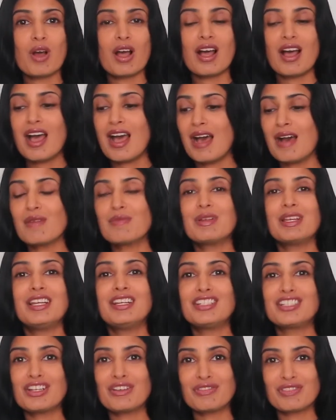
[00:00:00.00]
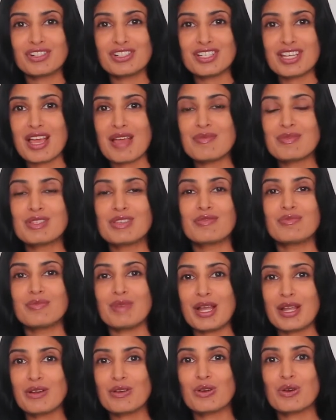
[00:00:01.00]
how many different types of
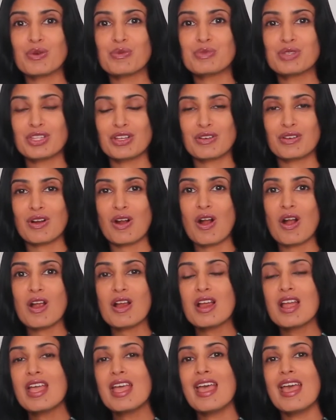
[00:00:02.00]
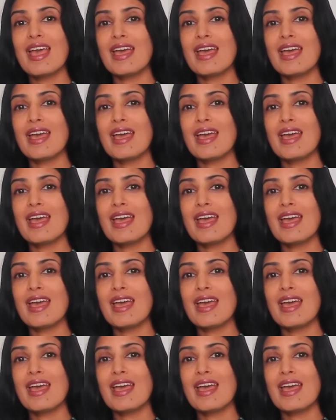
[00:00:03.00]
microbes there are